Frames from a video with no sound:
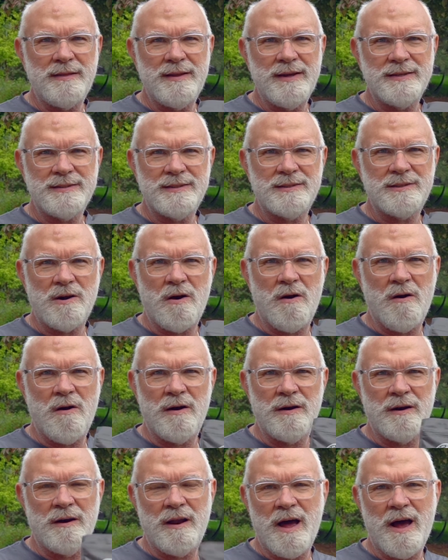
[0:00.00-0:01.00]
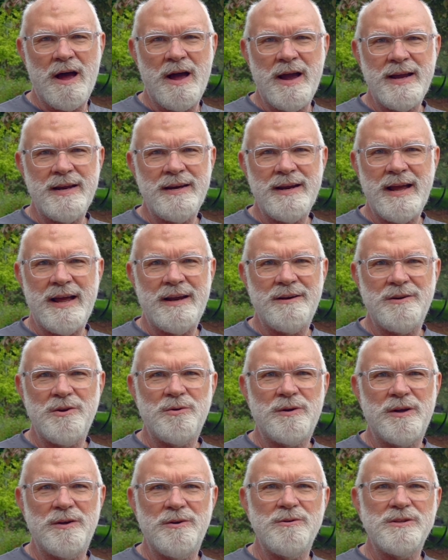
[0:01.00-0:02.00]
this online, and
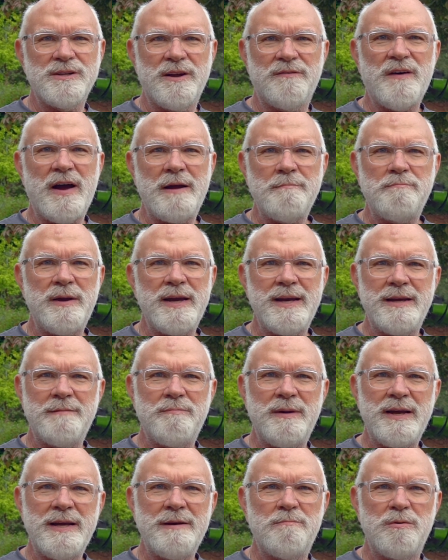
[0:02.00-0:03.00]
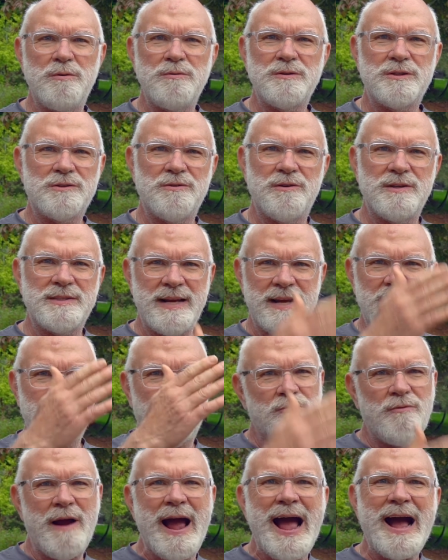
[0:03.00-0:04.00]
you can usually find pea and bean boosters in
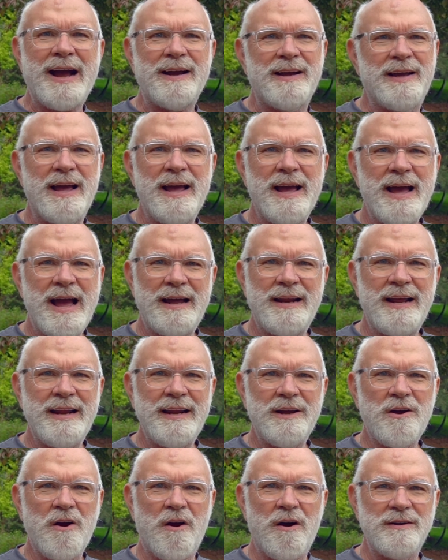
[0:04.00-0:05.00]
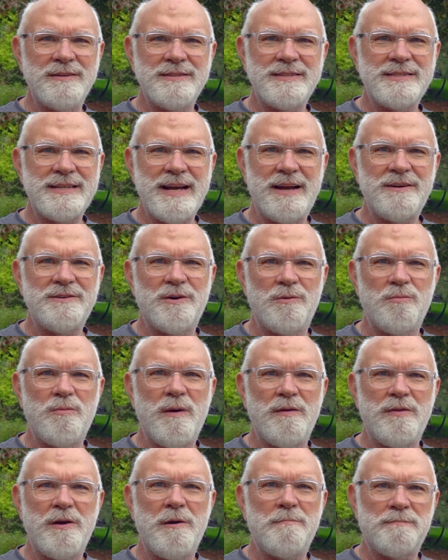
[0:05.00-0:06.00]
a rack at any garden center
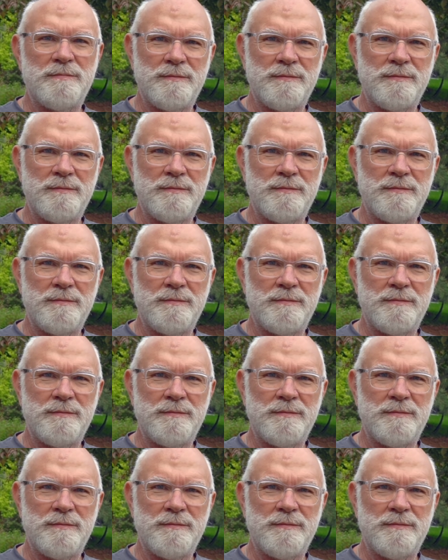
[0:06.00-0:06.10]
where they're